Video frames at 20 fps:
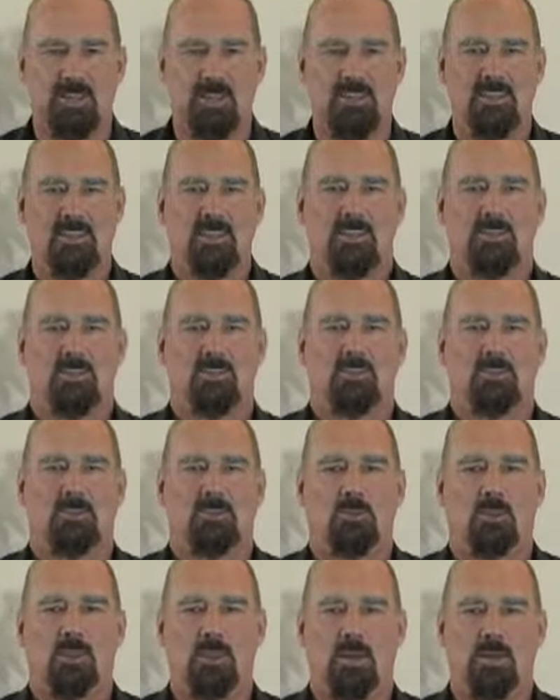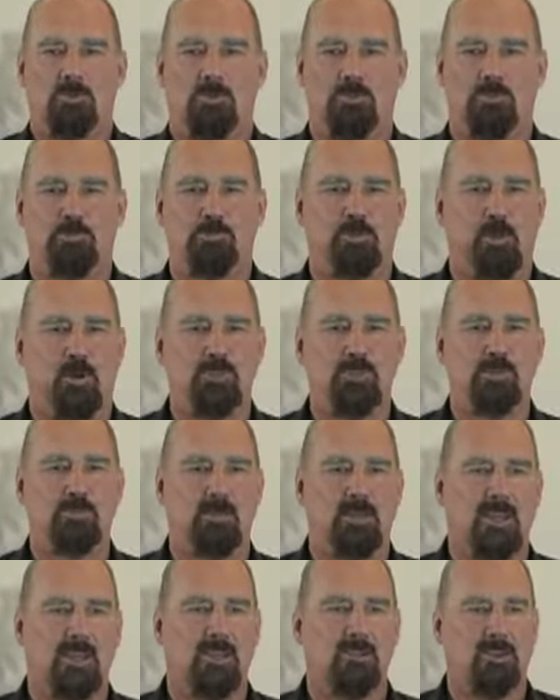You can't
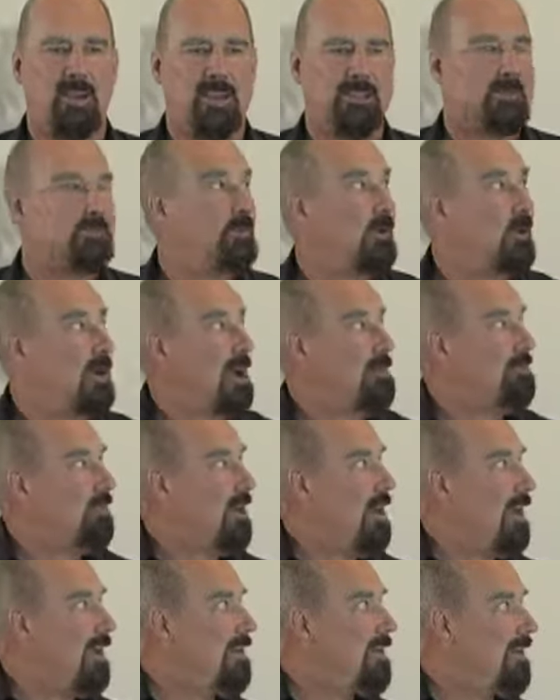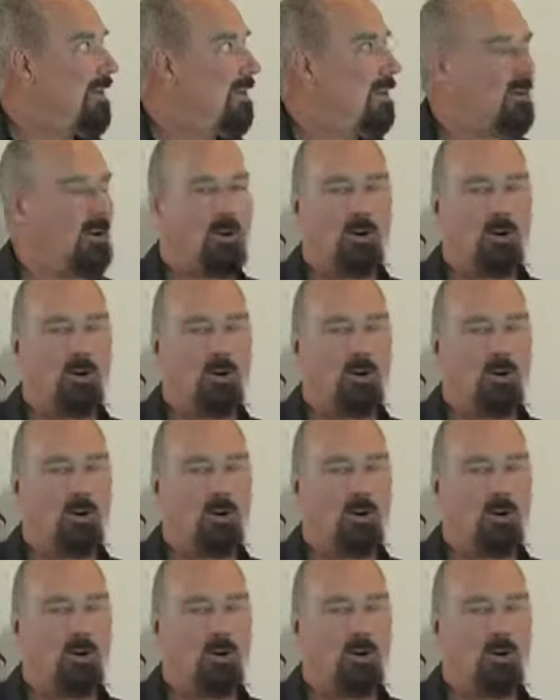possibly grasp or apprehend it,